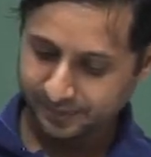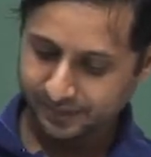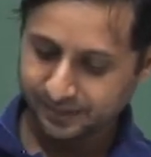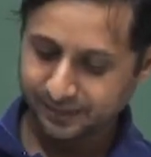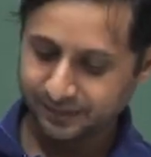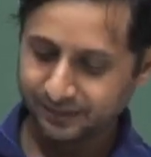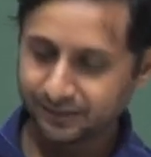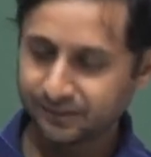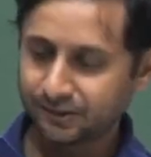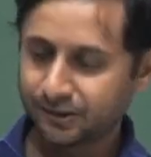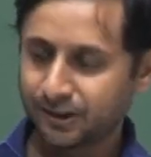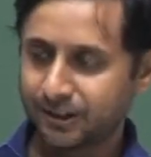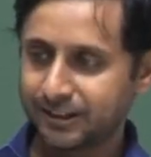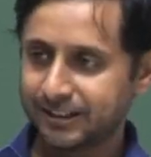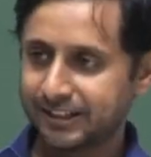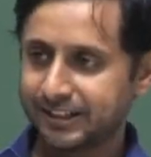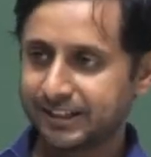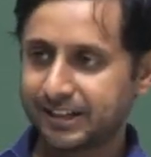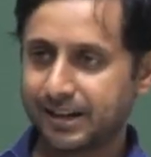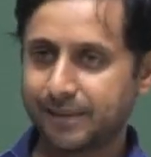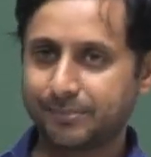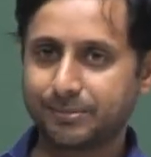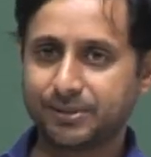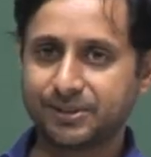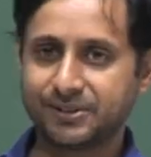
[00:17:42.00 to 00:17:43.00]
This is all
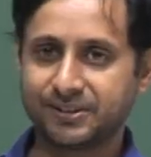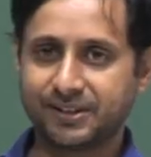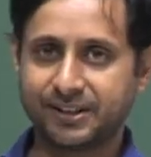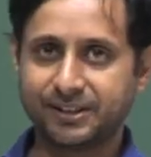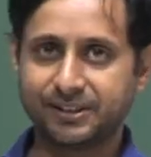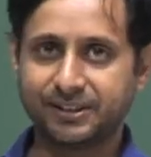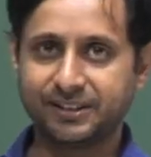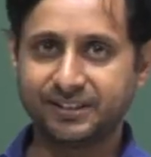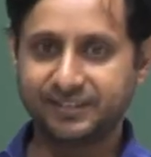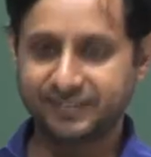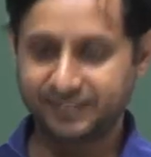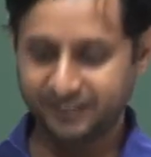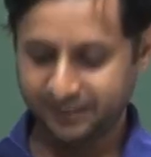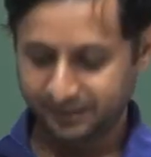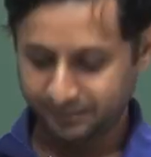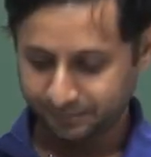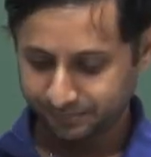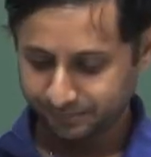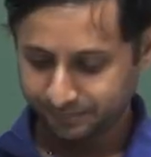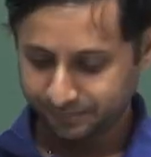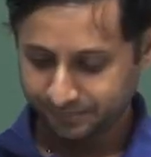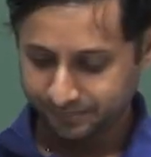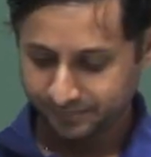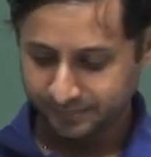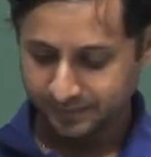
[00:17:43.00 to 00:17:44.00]
that happens at DC.
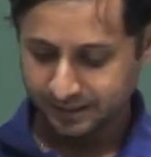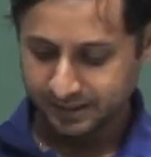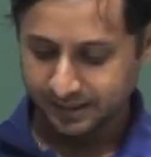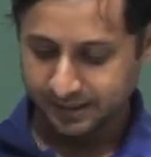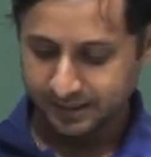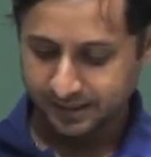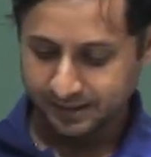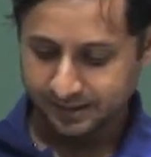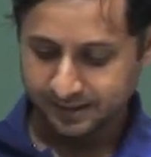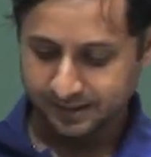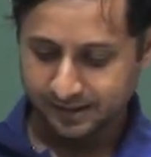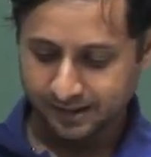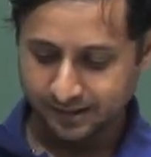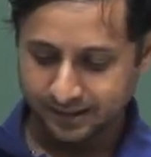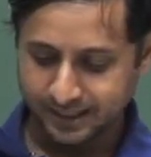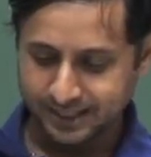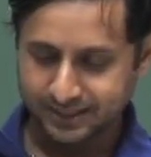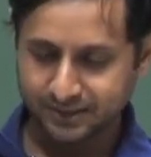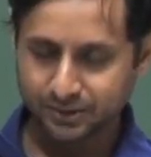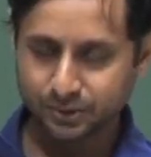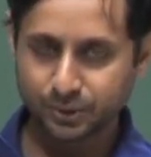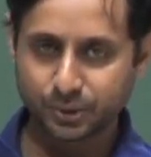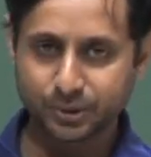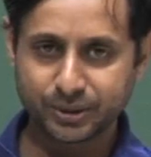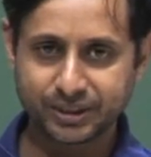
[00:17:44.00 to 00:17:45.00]
Now,
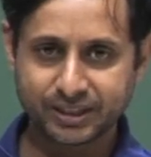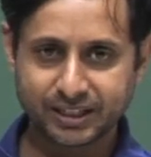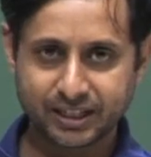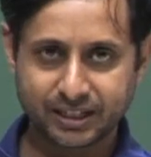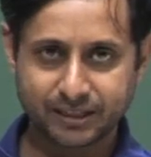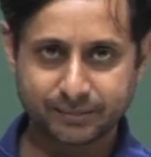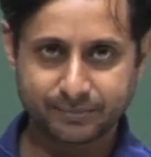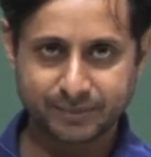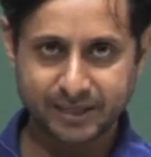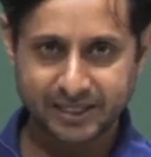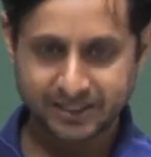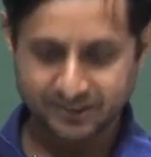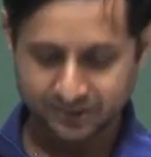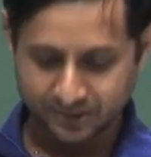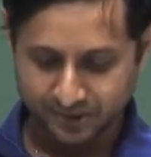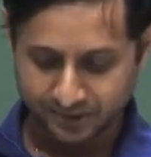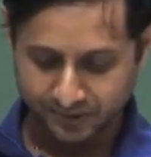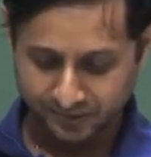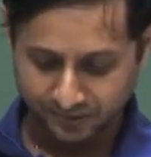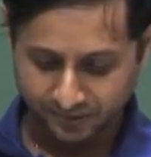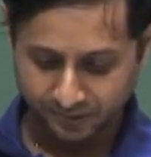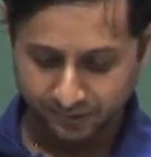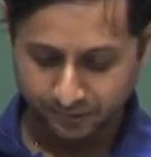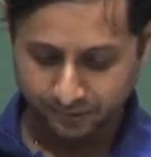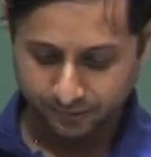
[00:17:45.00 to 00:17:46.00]
let us throw in the
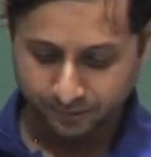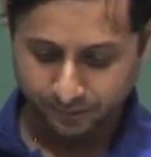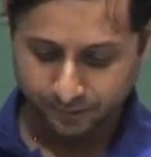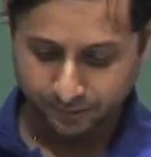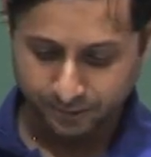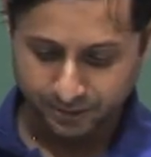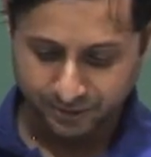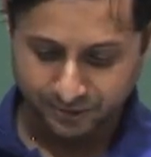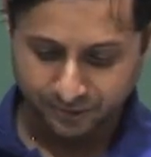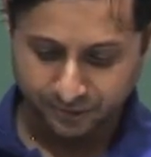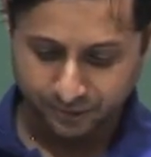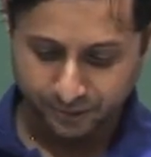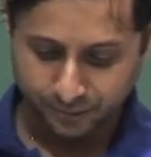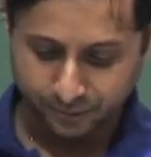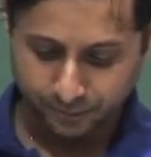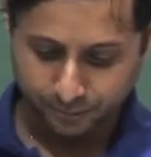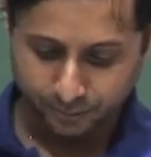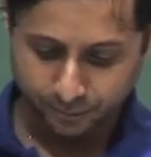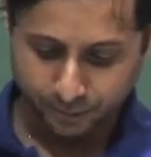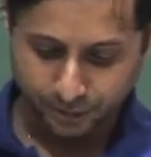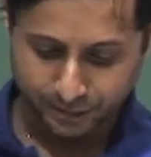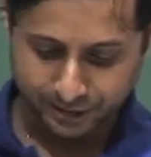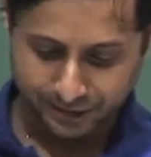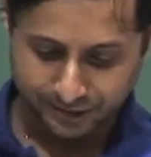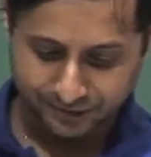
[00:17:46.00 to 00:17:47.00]
capacitors.
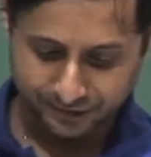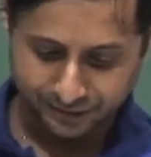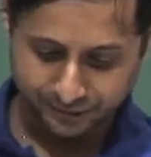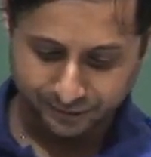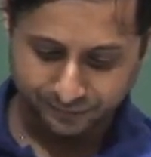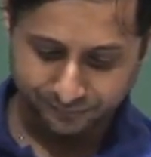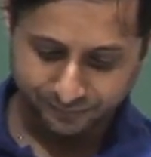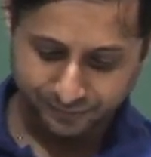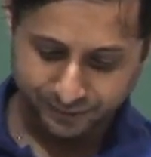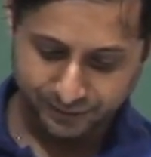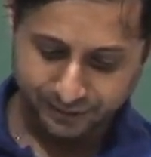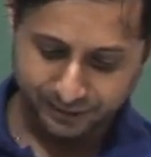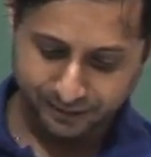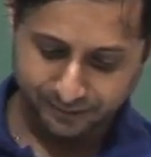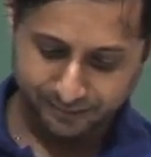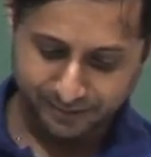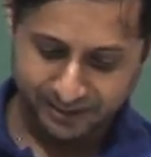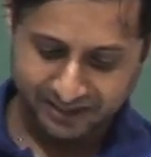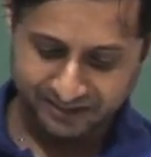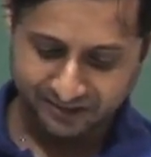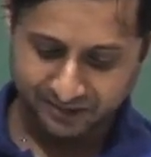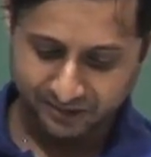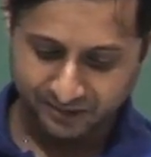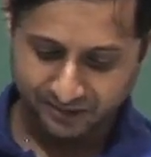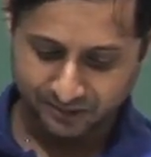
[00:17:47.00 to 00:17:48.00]
What are the different
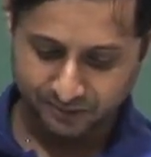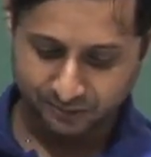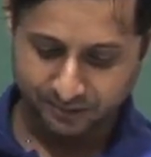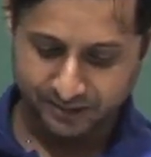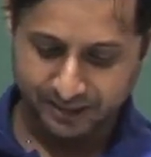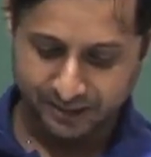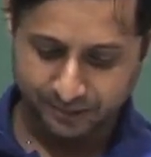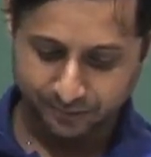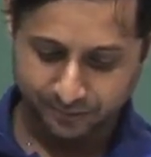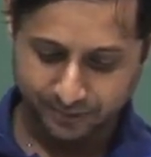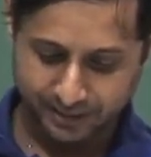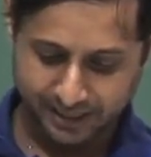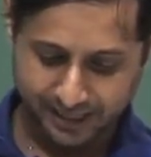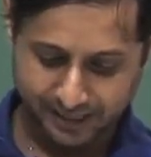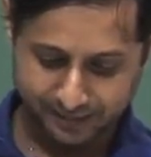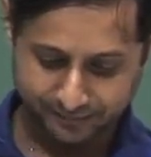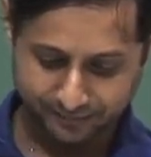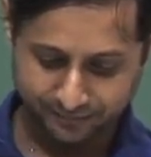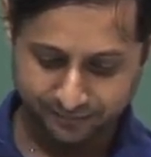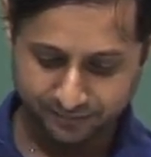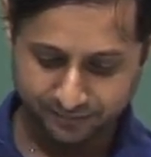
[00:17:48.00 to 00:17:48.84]
capacitors that we have?